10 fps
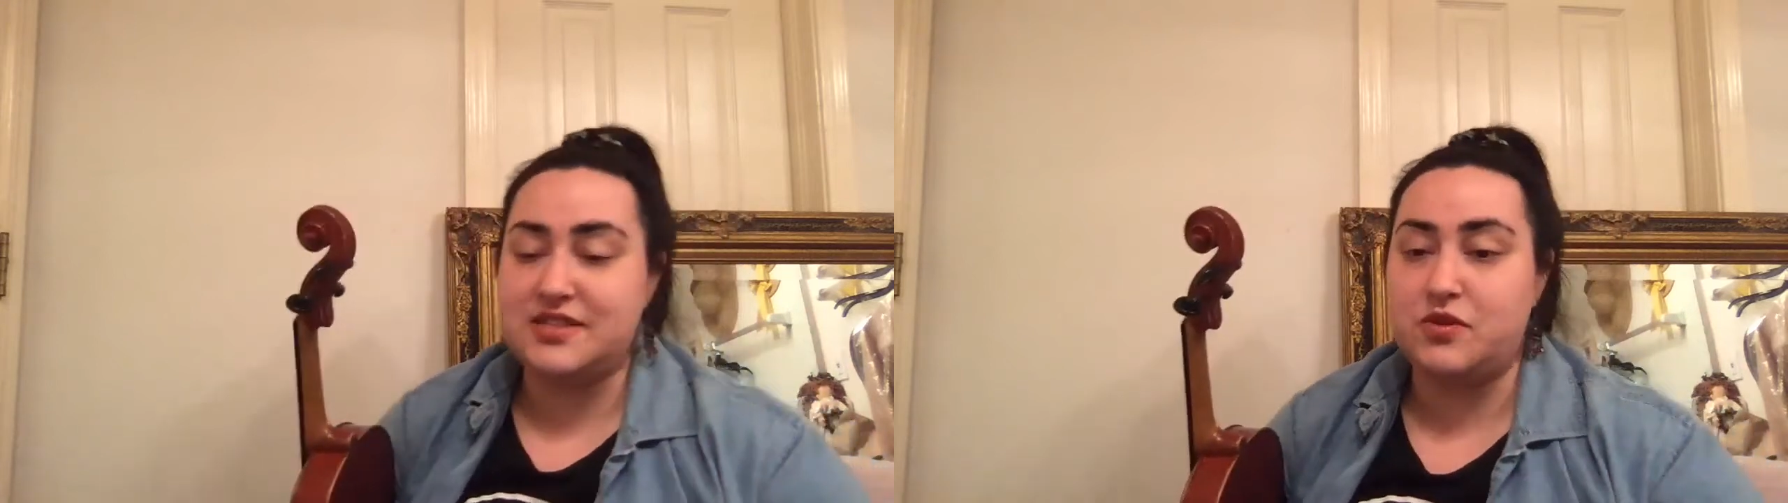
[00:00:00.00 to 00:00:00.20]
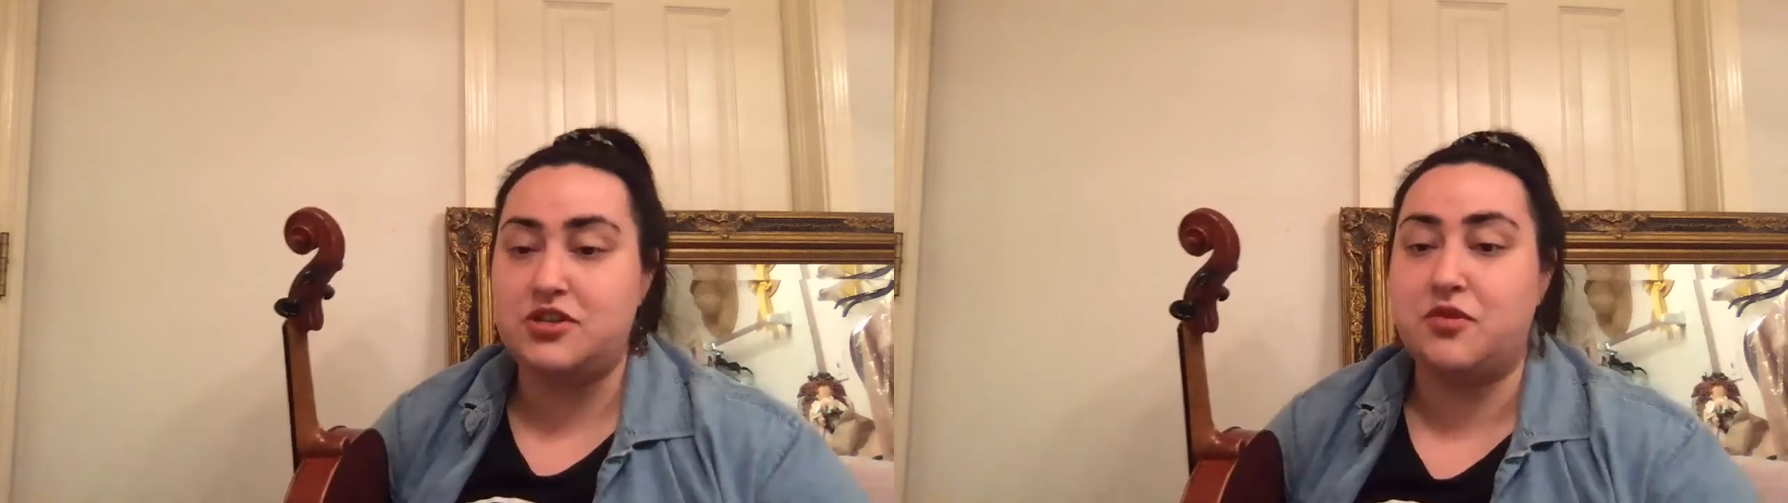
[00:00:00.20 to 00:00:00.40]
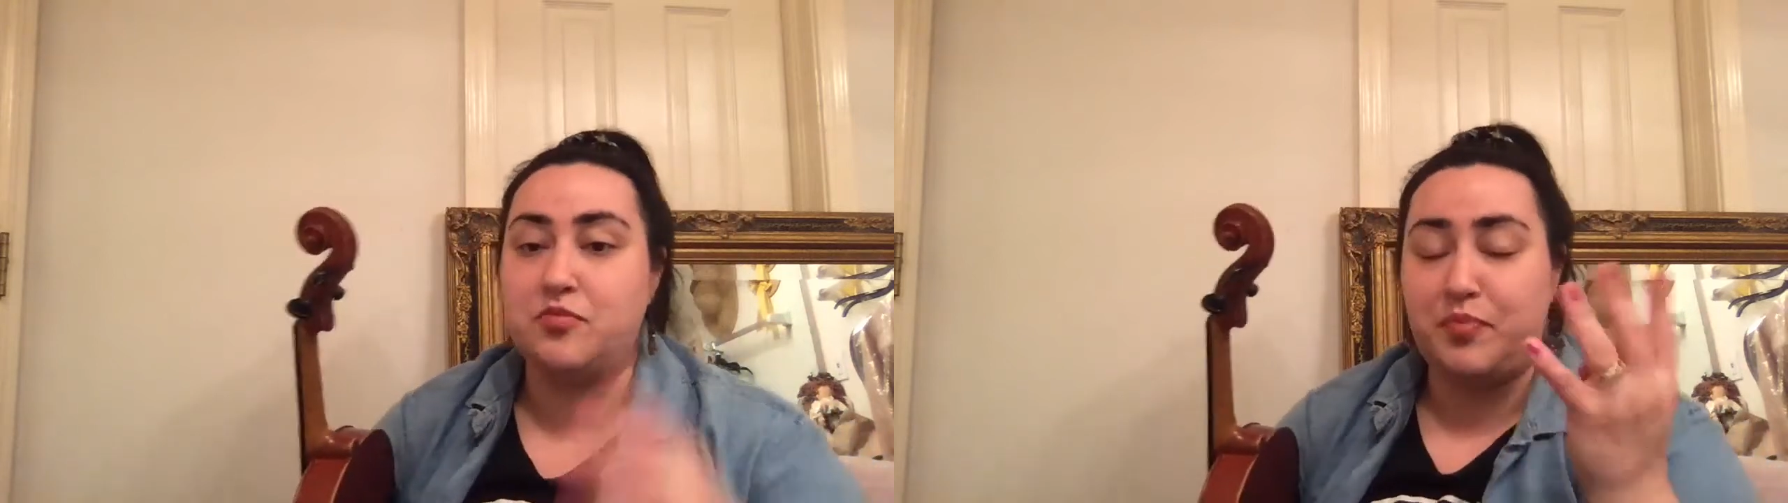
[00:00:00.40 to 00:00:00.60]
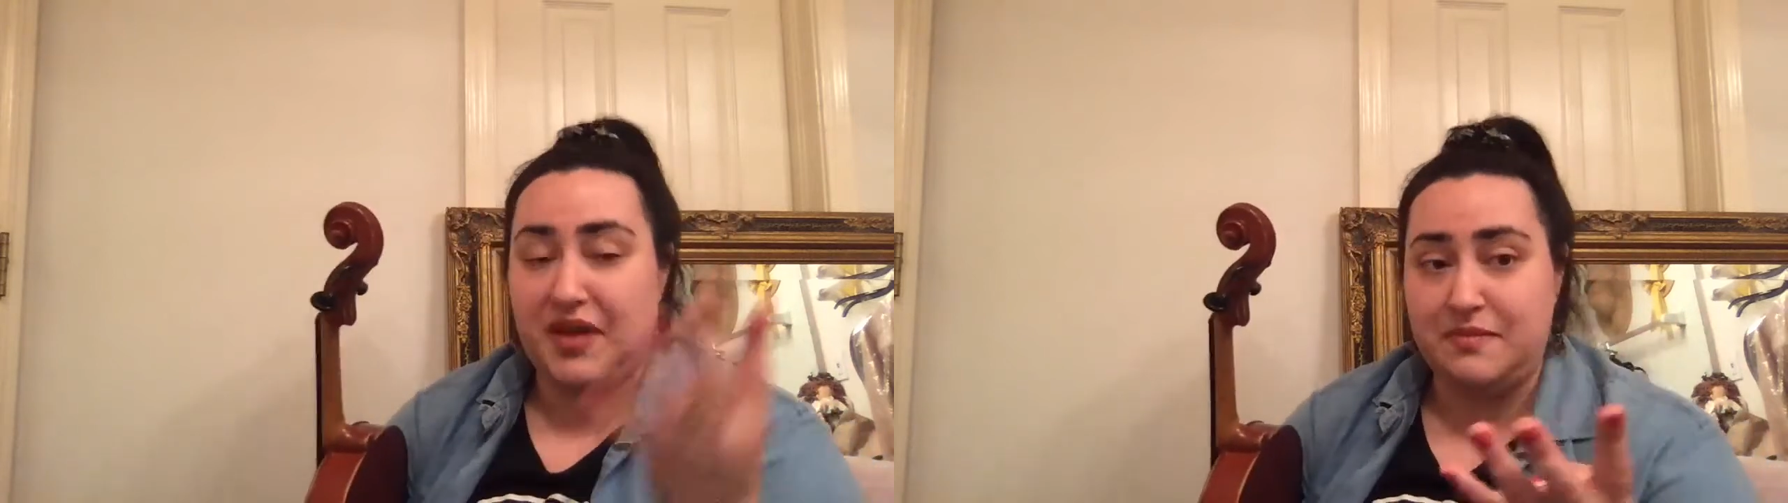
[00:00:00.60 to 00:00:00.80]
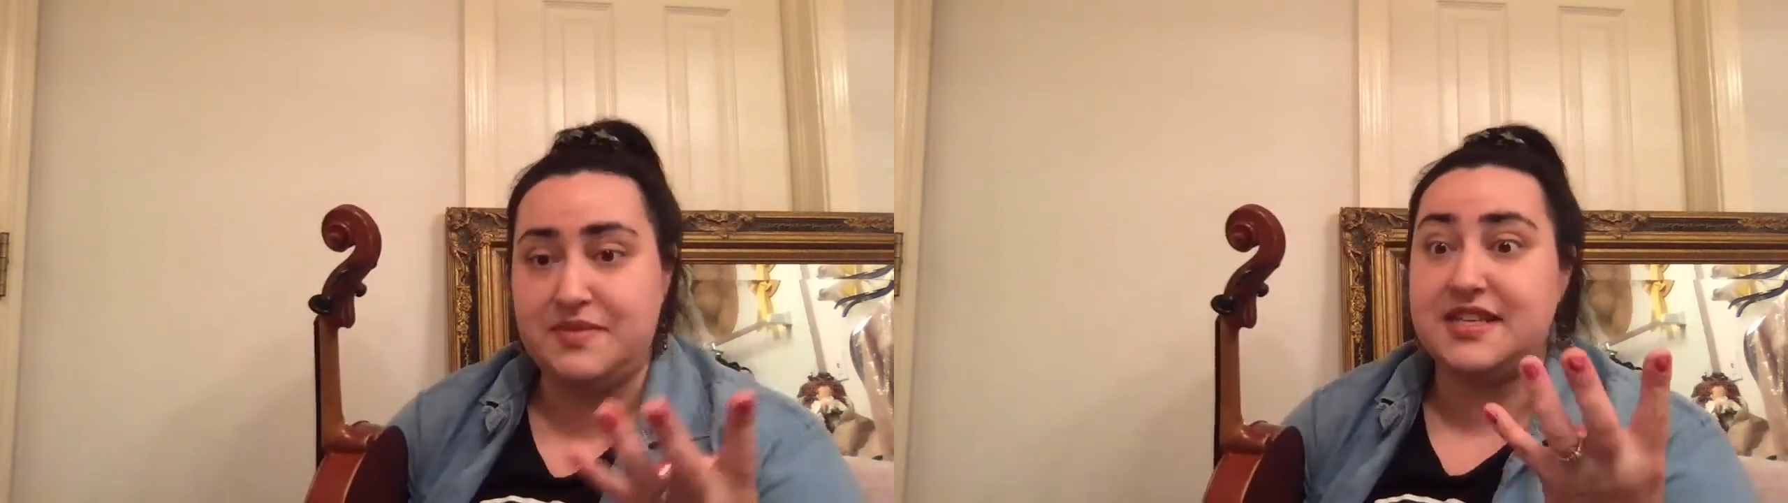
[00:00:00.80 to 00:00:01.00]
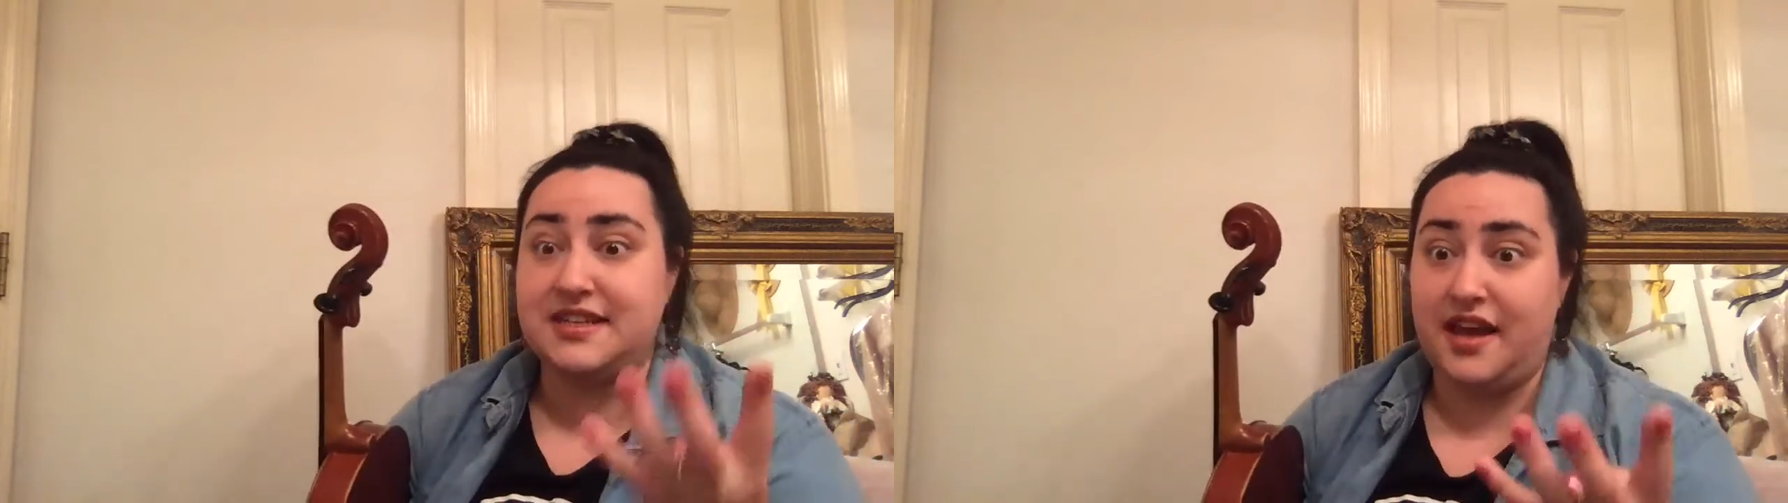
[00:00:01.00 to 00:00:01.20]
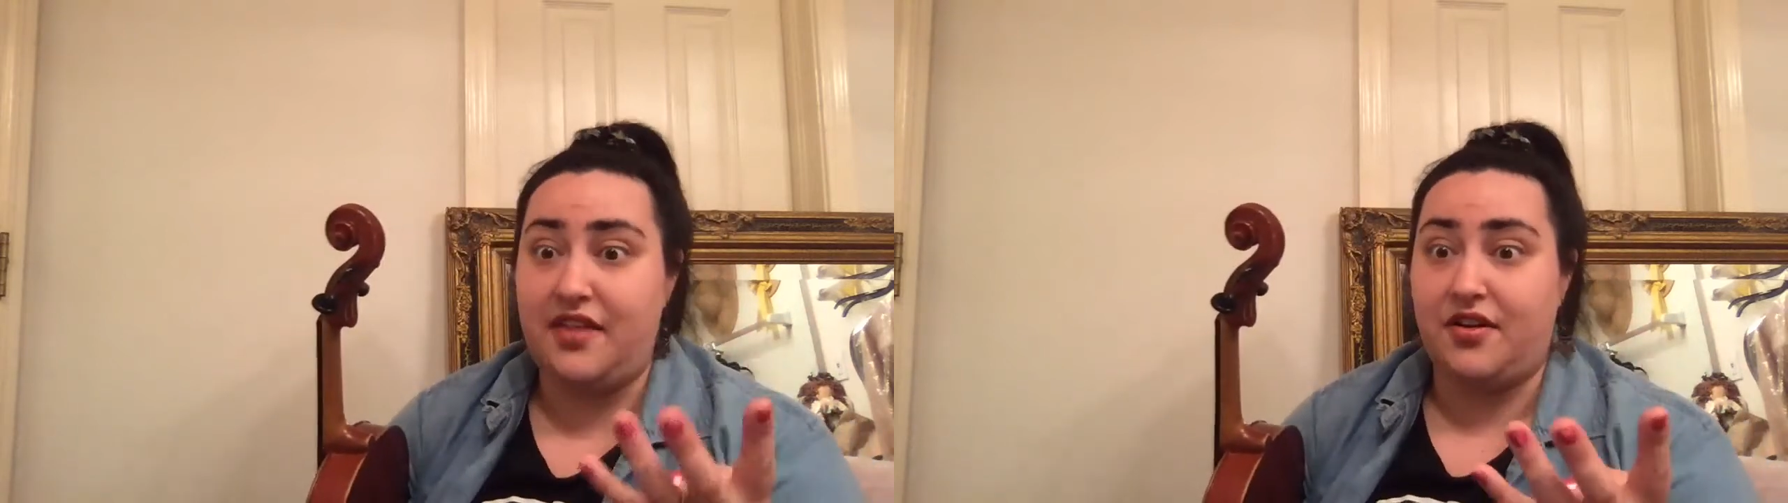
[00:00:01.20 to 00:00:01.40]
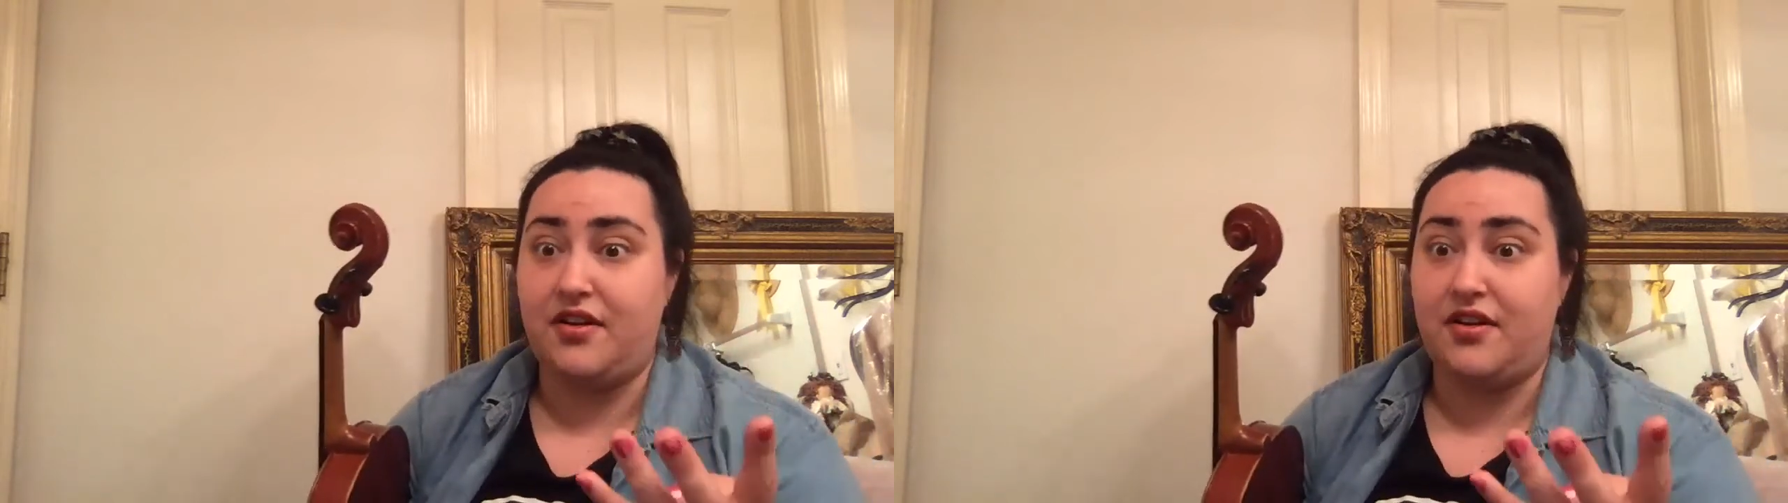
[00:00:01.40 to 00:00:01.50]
which are beamed together,